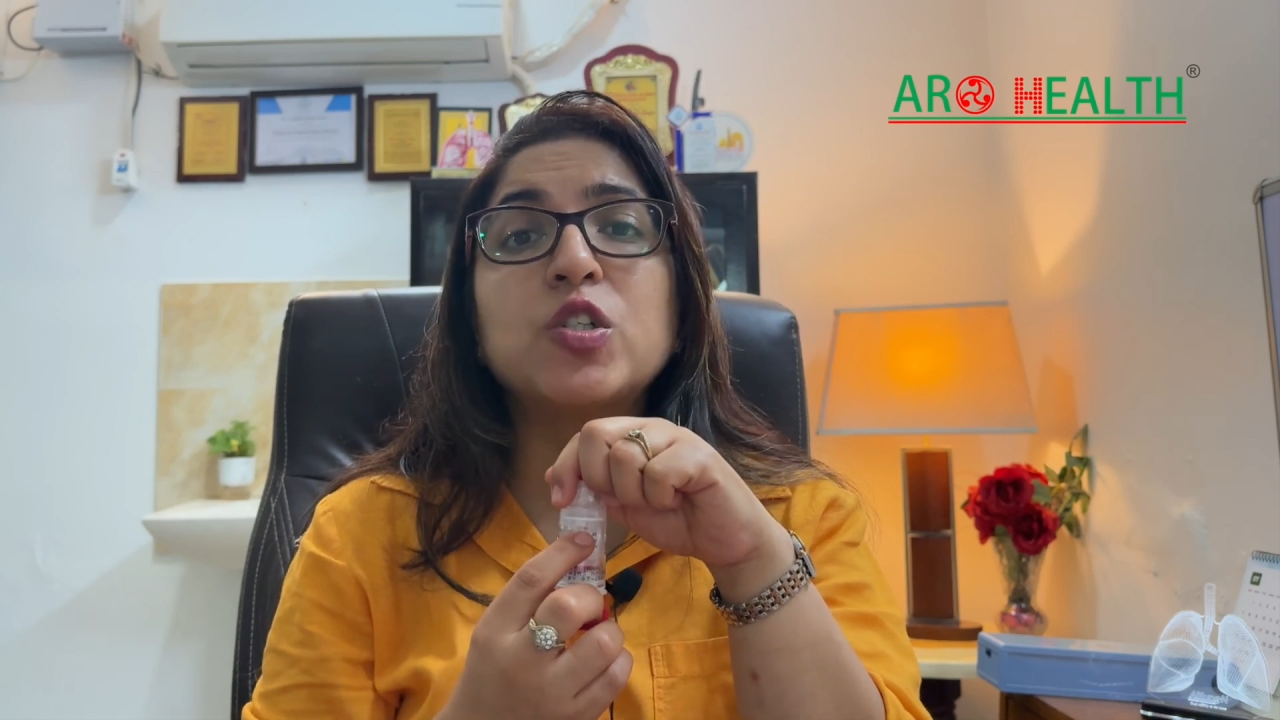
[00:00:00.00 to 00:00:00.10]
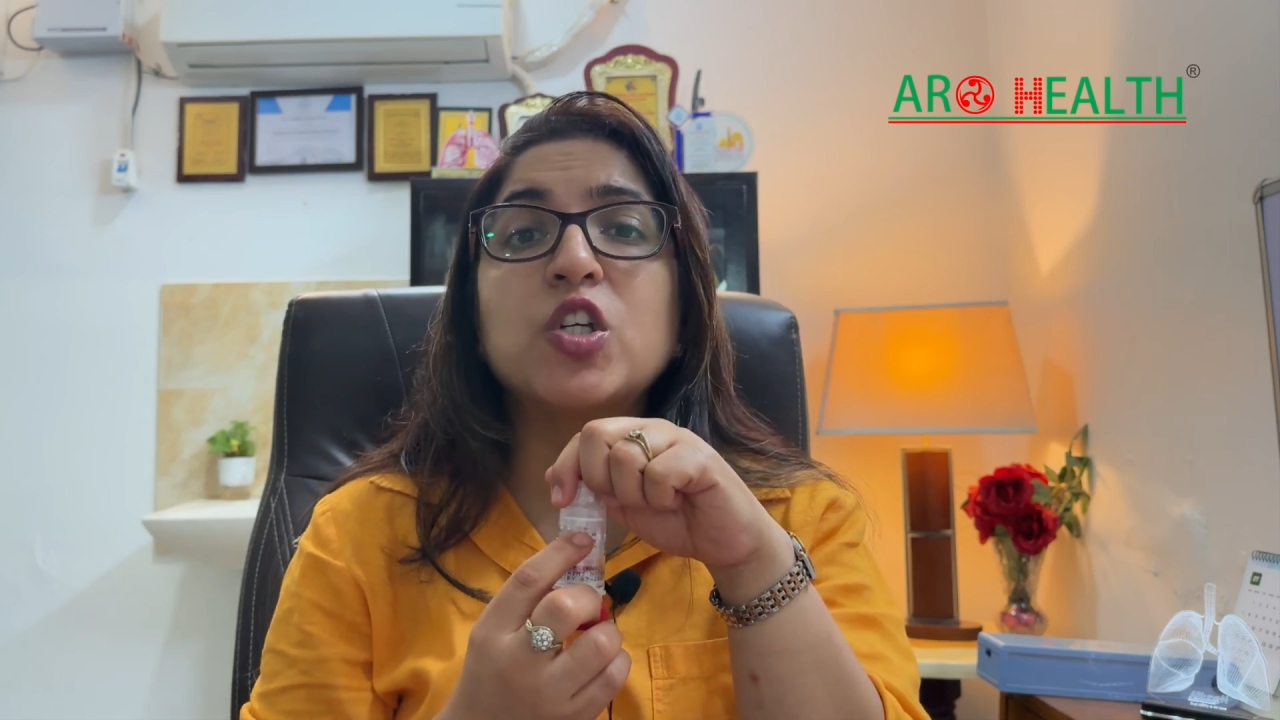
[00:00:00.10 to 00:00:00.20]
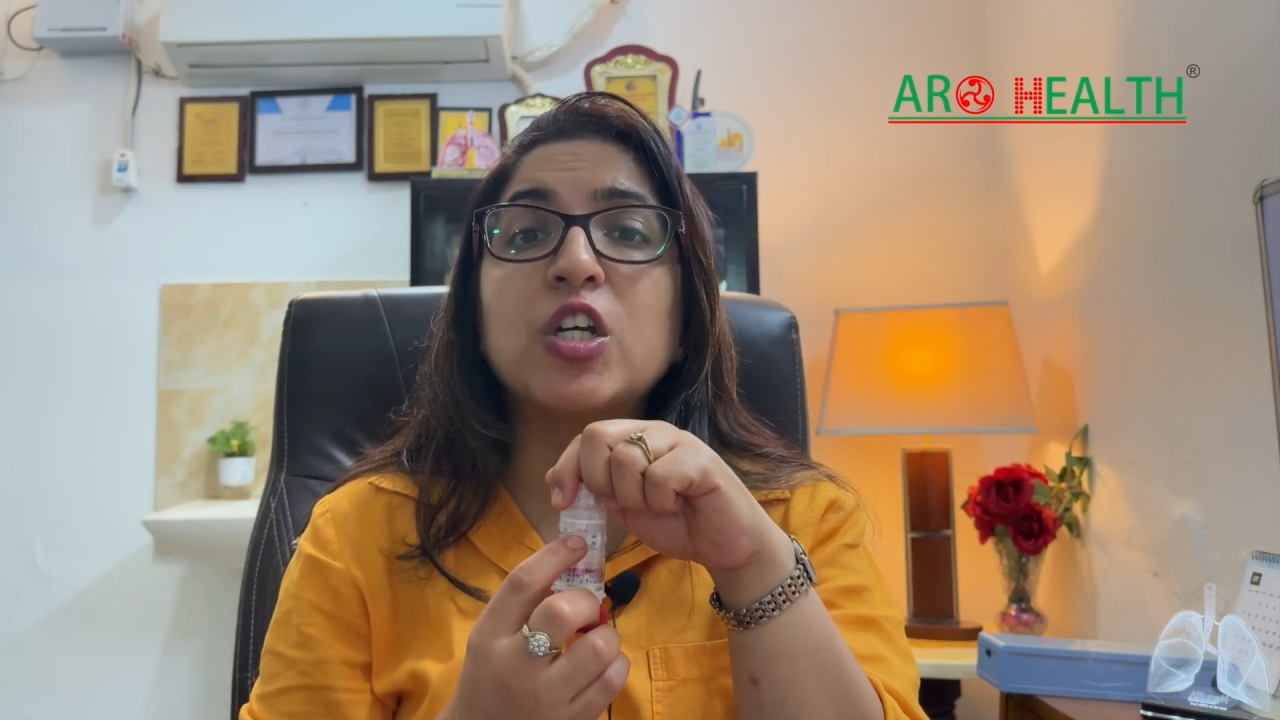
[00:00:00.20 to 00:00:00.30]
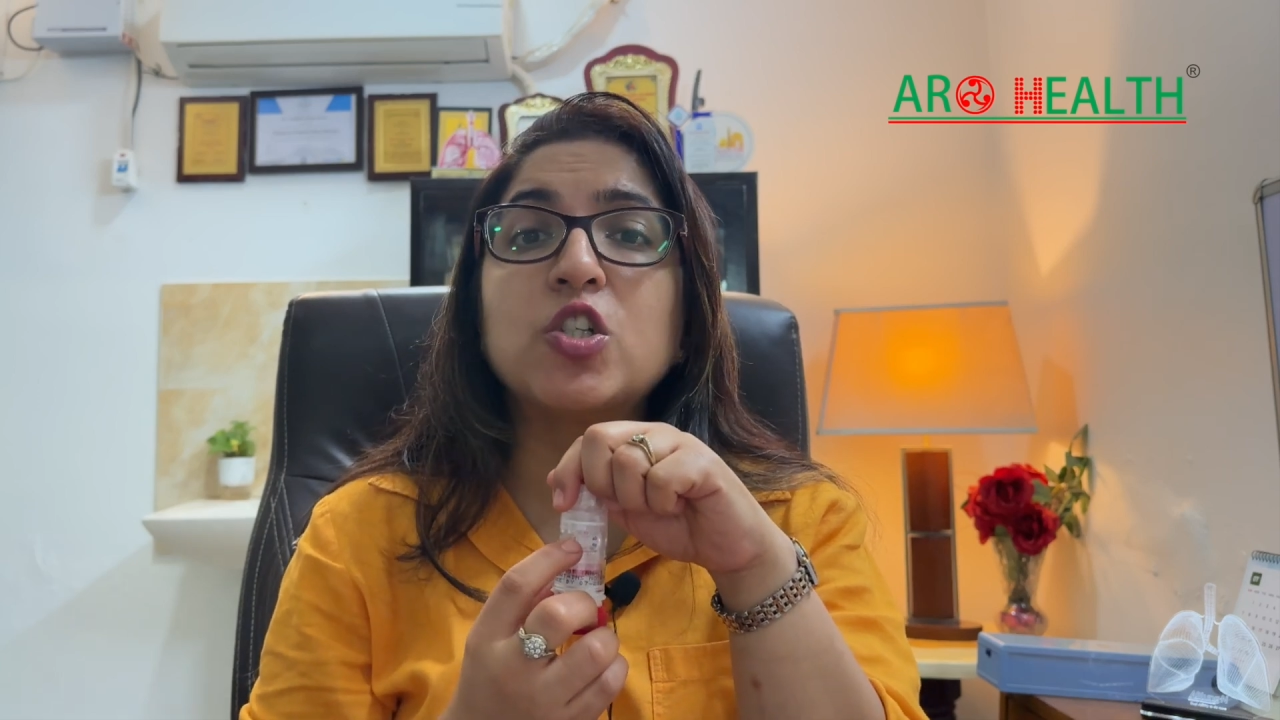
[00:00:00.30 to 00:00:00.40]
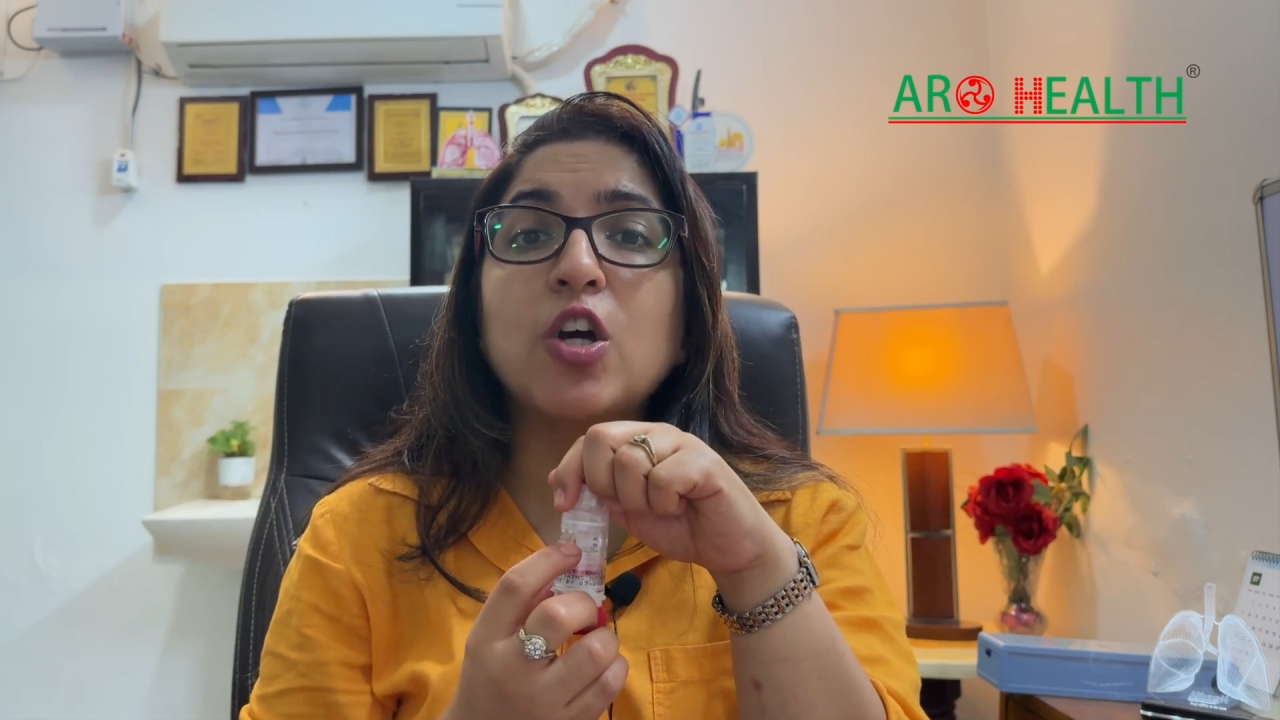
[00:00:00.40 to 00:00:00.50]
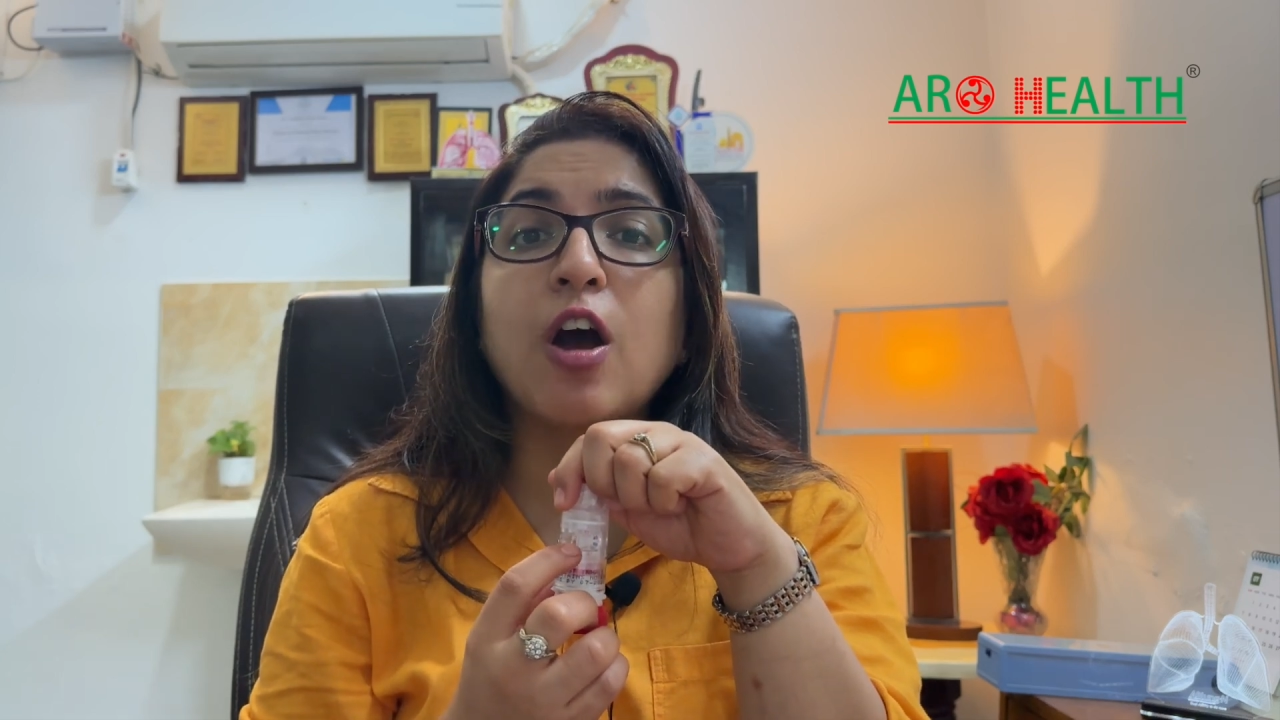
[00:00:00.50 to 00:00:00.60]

change